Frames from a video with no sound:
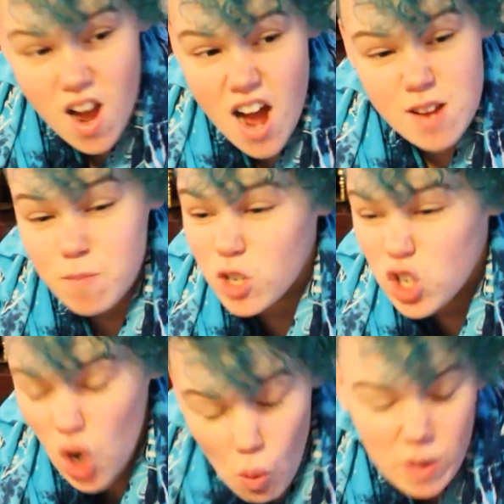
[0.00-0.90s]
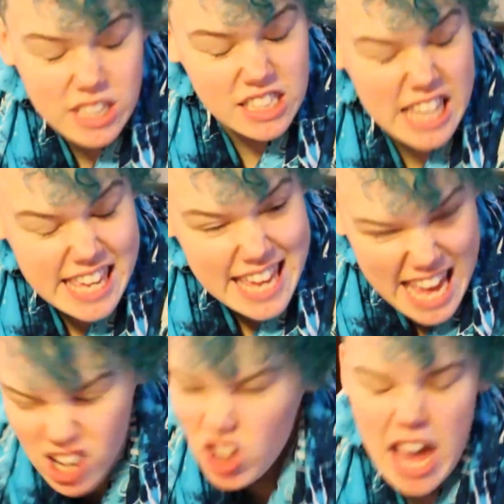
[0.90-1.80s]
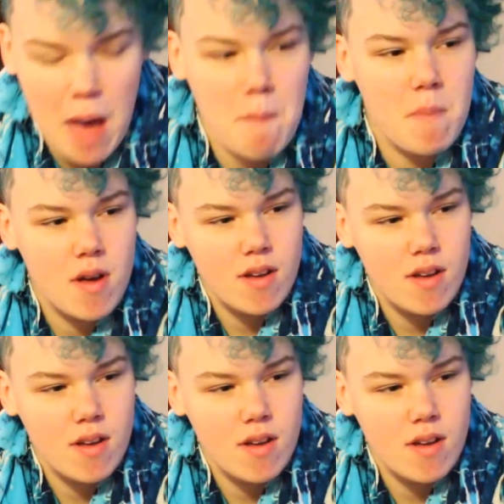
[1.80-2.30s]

I'm going to kill him.